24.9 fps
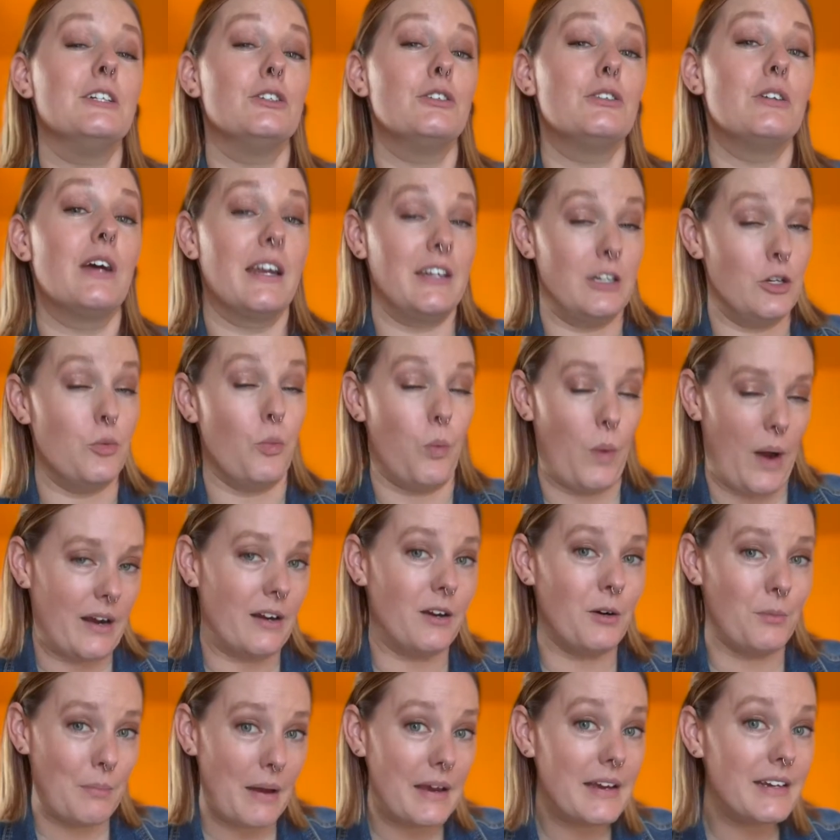and you wear
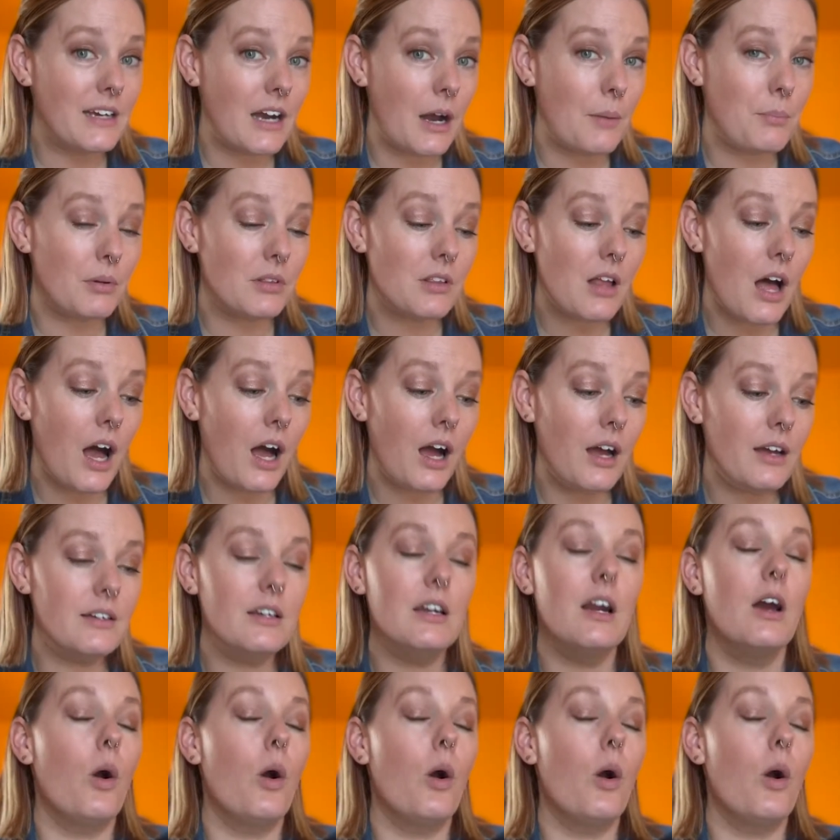makeup a lot